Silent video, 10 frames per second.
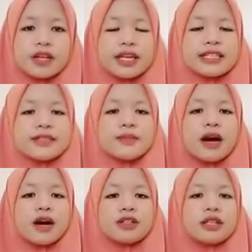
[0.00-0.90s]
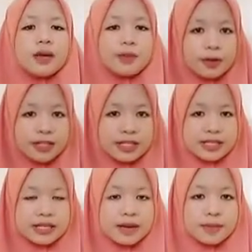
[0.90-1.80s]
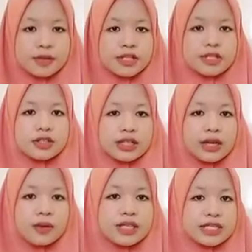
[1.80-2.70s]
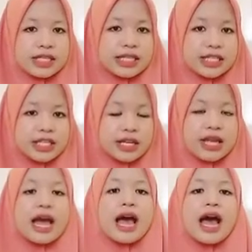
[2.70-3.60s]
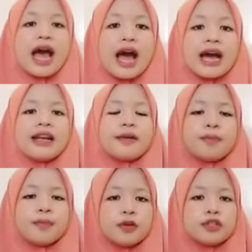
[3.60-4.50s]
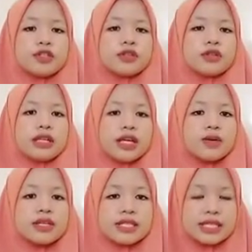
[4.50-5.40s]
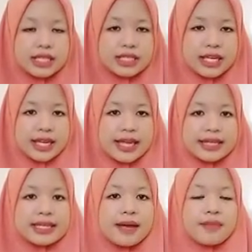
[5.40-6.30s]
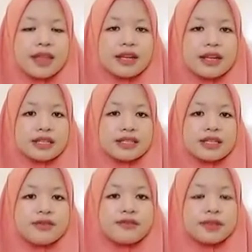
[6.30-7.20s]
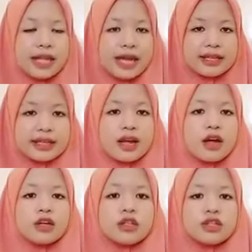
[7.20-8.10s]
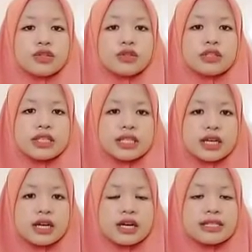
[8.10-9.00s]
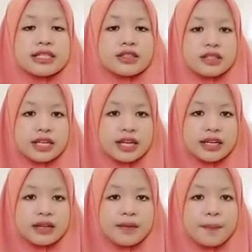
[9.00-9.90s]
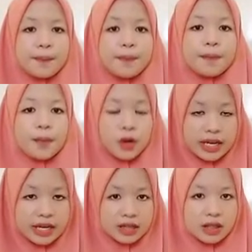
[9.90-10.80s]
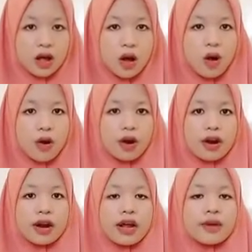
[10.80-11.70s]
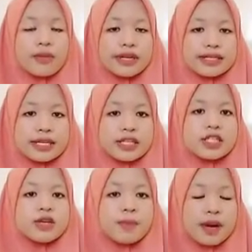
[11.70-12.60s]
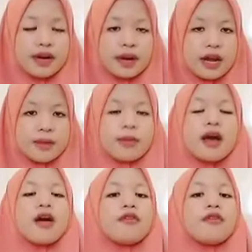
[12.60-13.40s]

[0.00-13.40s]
It's about approaches to language teaching. An approach to language teaching is something that reflects to the certain model or research paradigm.